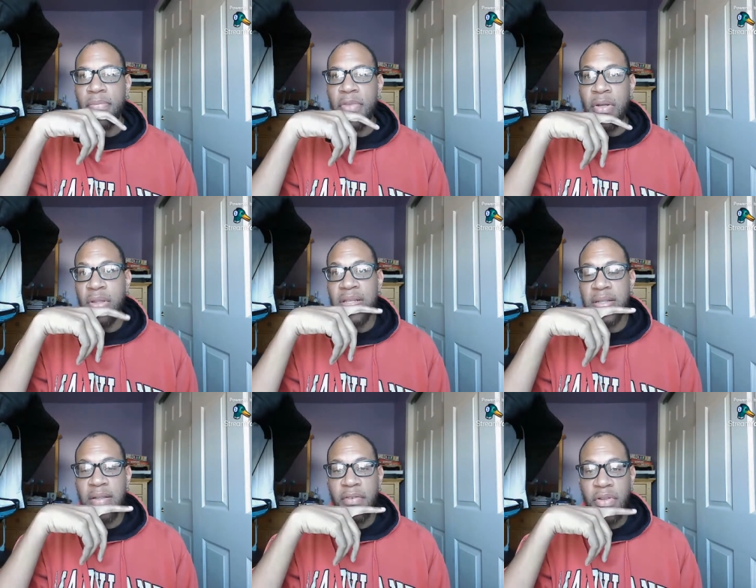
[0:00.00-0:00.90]
That's
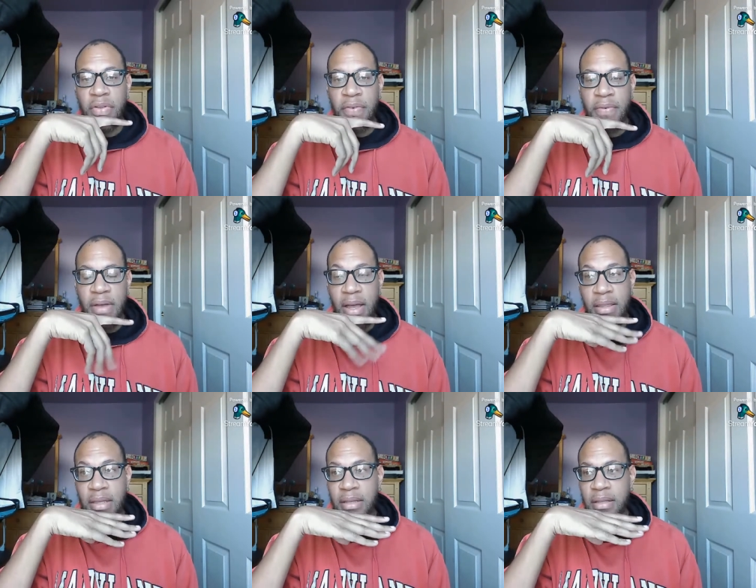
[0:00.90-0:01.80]
I
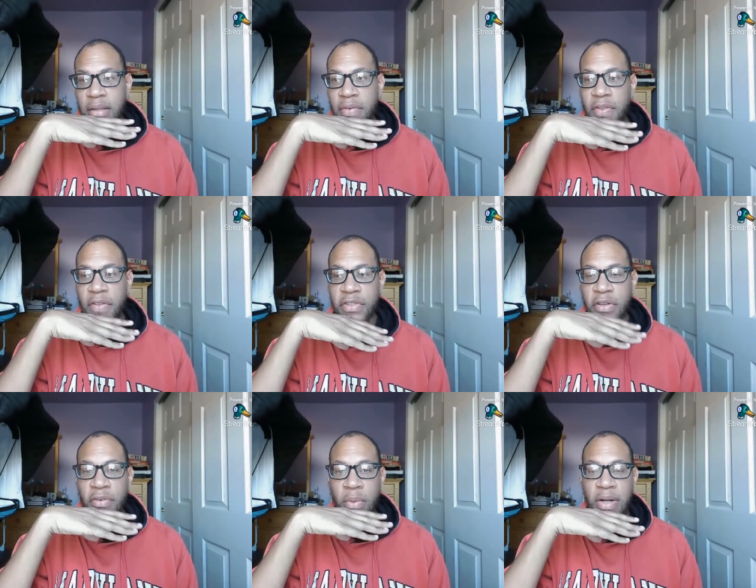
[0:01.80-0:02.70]
think, a level of
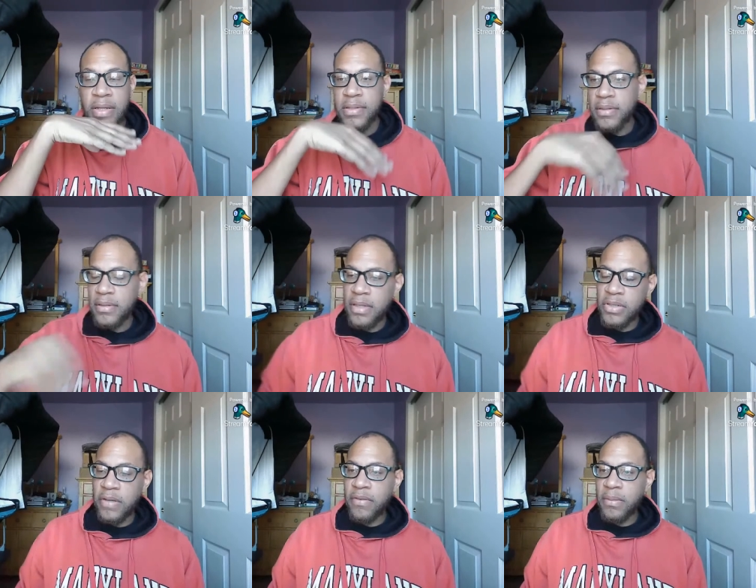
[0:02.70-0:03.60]
self awareness that
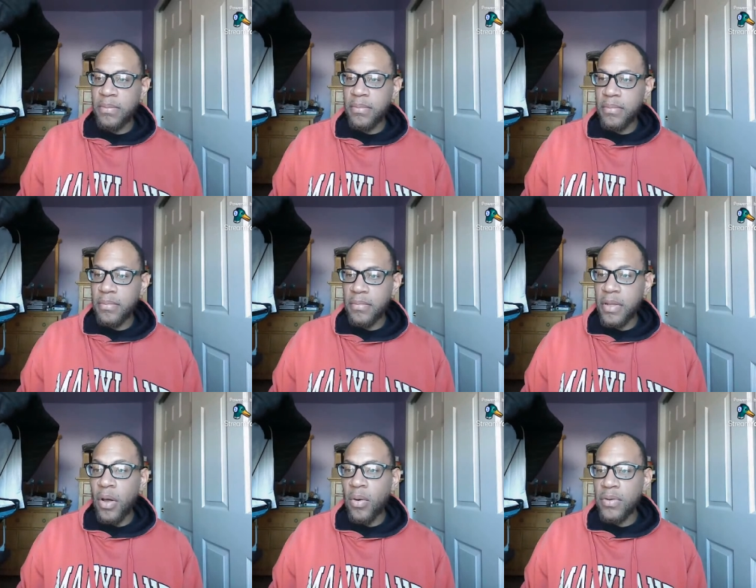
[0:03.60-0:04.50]
you have to
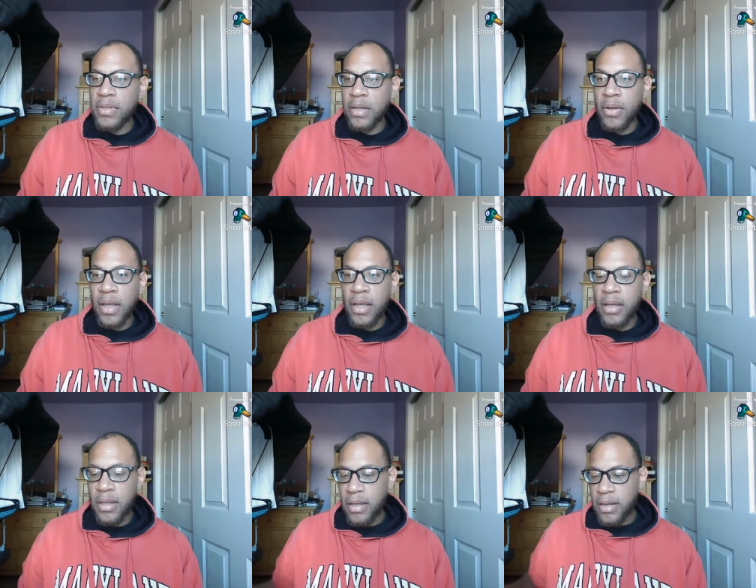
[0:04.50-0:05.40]
know. It's like, okay,
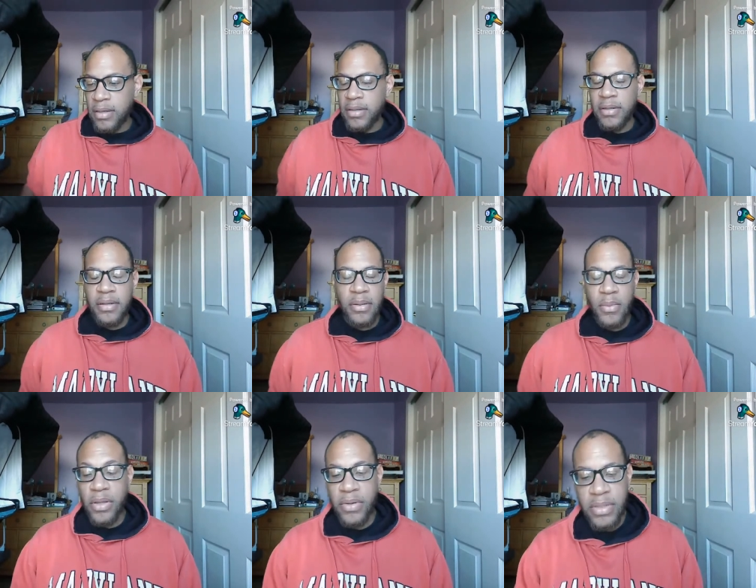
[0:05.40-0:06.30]

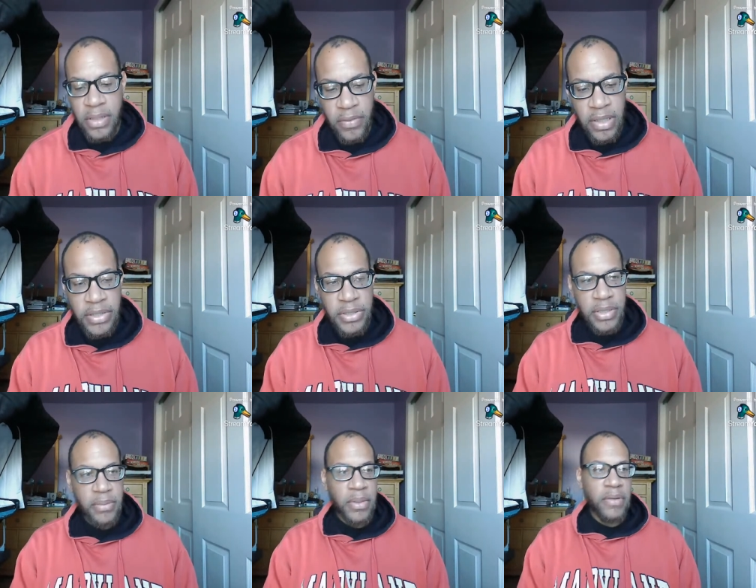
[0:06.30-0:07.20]
whether it's in a
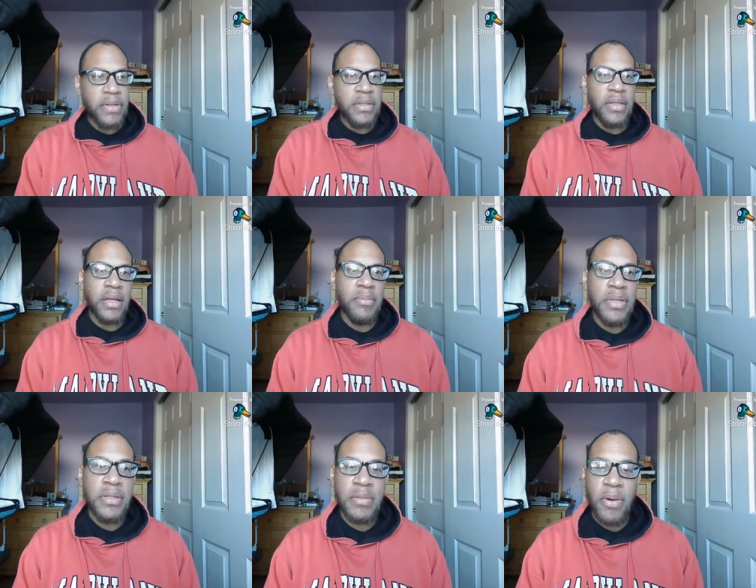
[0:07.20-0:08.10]
relationship, whether it's in like a
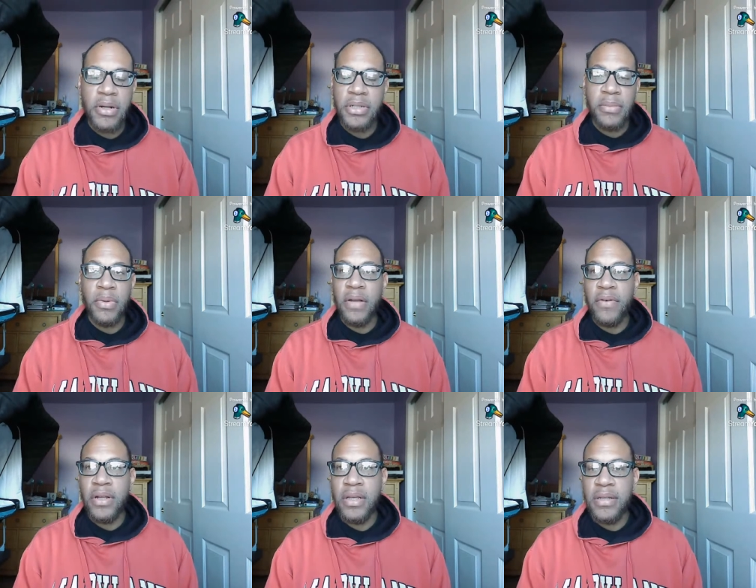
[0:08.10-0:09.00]
business partnership,
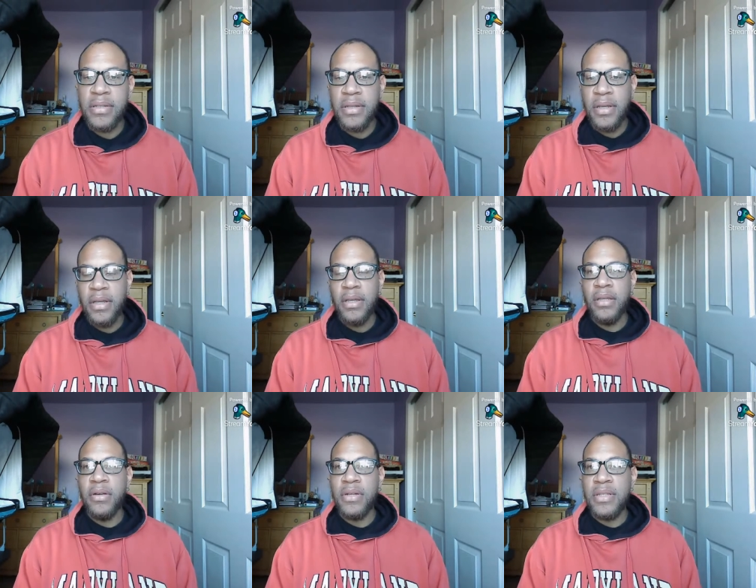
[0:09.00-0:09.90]
whatever it is,
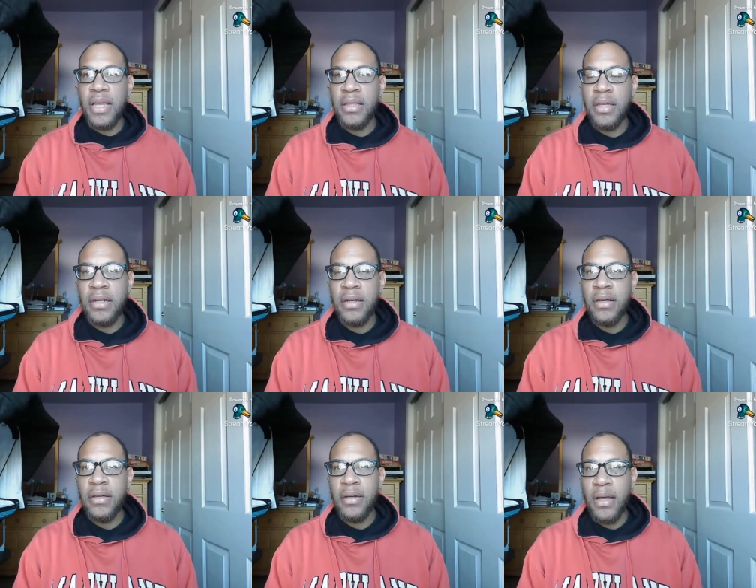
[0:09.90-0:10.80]
you're saying that
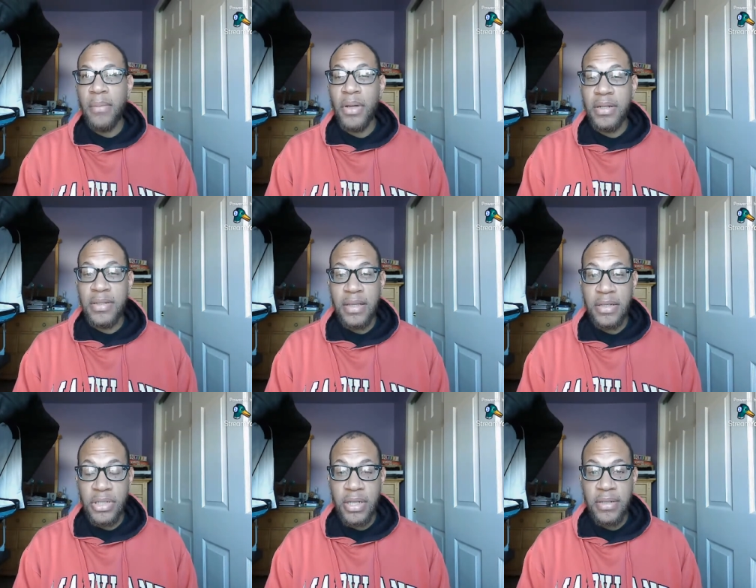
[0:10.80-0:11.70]
I'm going to take
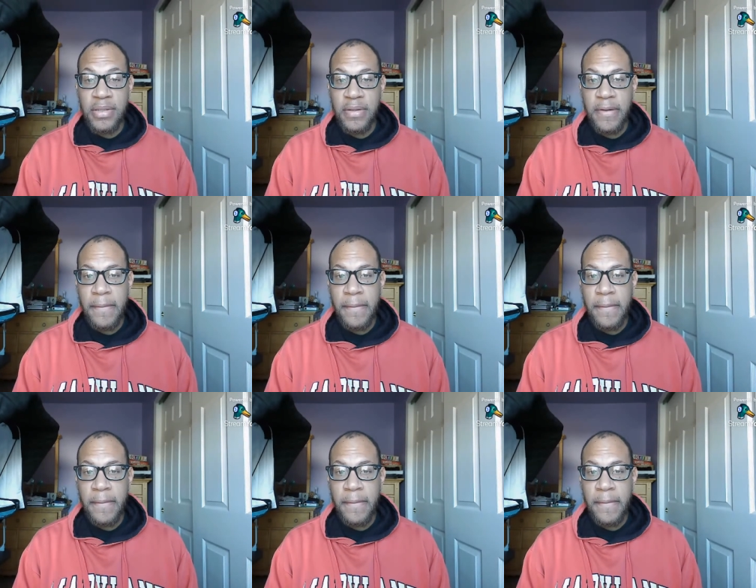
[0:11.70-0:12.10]
this chance.